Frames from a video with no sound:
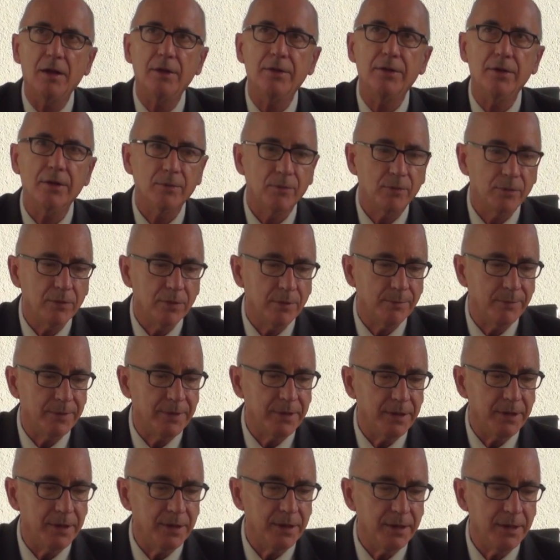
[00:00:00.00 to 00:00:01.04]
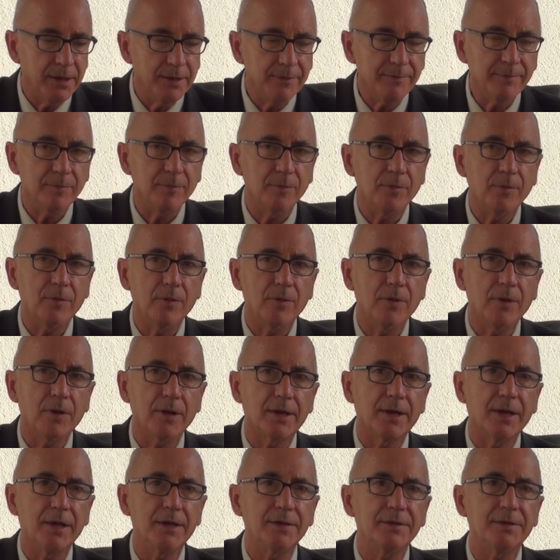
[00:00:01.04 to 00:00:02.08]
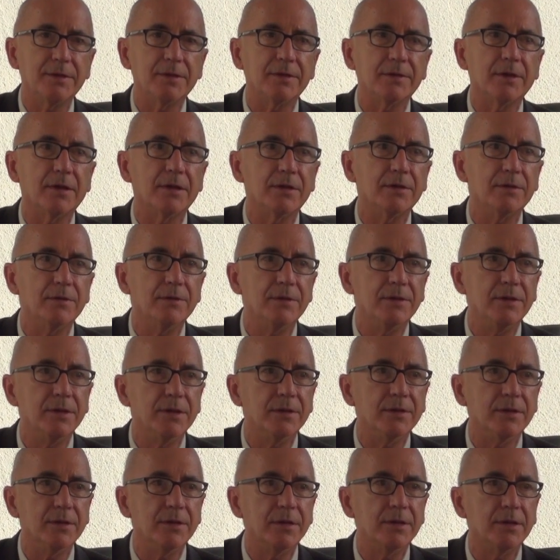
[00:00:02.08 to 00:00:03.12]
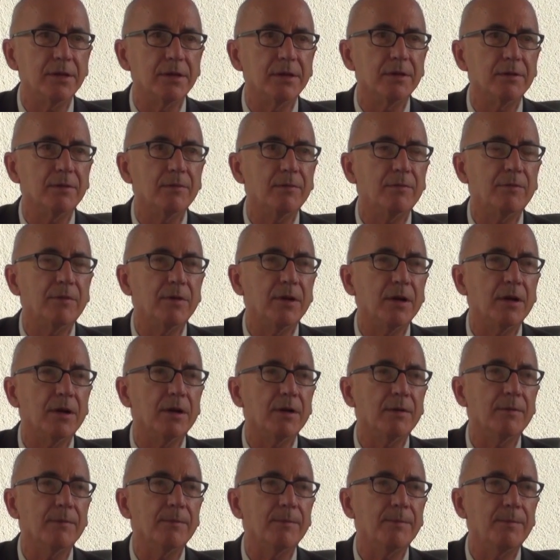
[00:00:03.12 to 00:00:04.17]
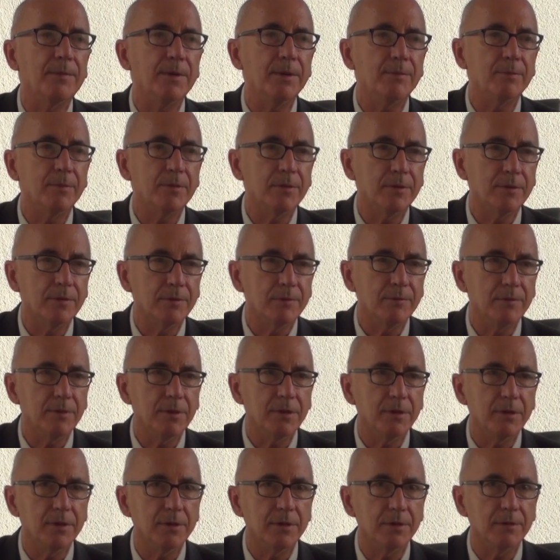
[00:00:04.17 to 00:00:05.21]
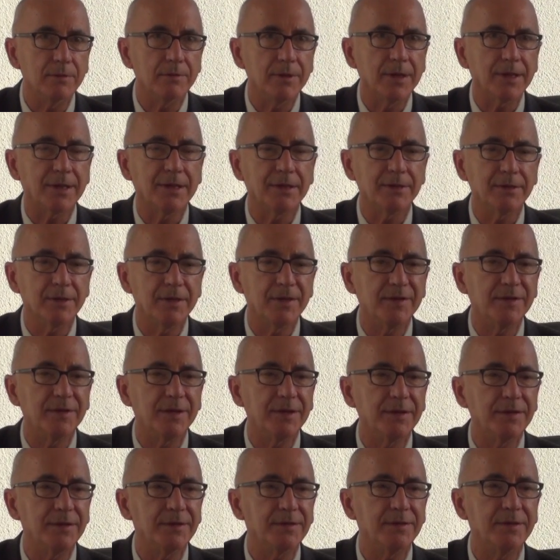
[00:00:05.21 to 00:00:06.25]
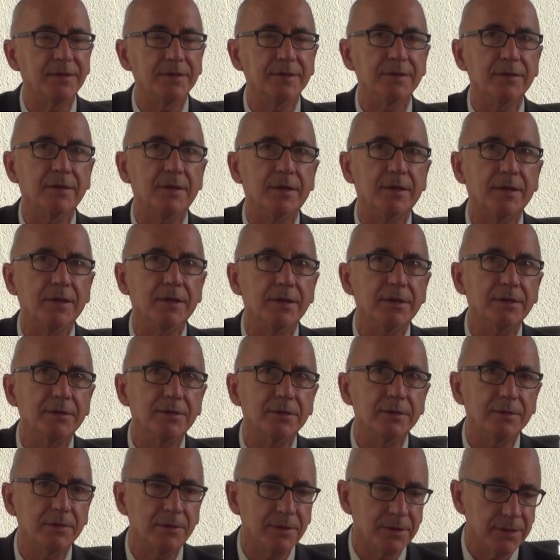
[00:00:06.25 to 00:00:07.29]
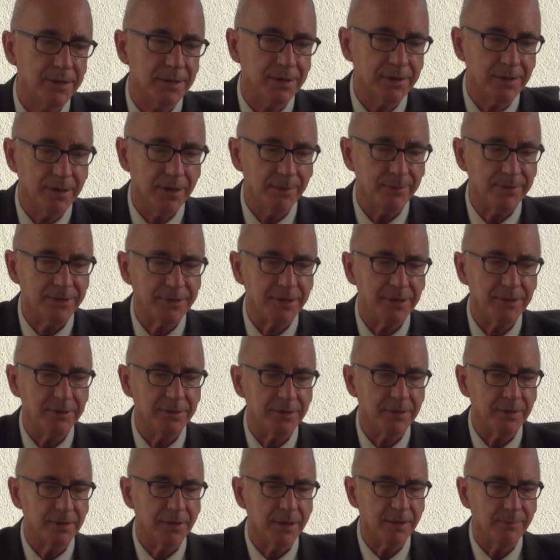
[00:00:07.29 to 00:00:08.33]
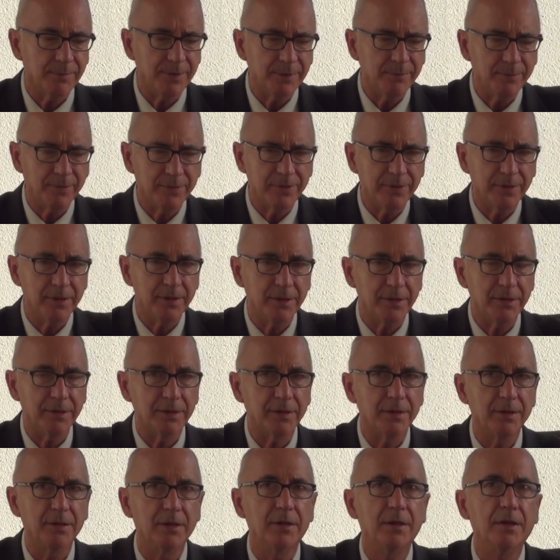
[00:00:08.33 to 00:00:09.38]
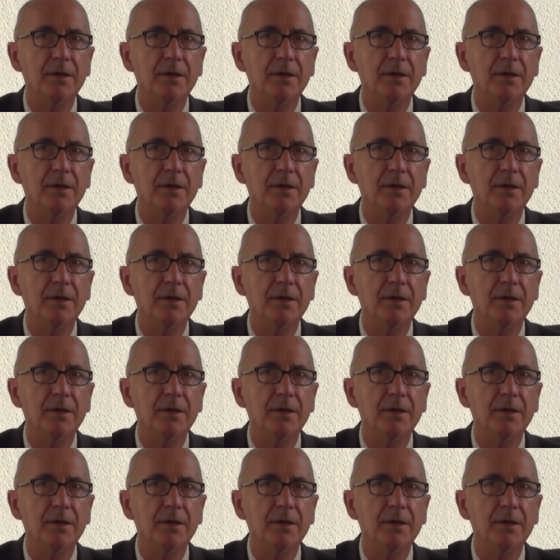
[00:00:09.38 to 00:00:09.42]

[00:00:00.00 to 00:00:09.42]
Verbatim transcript: there will be more cases like New Zealand where people will recognize that this is not an issue. Because at climate change, a lot of people think,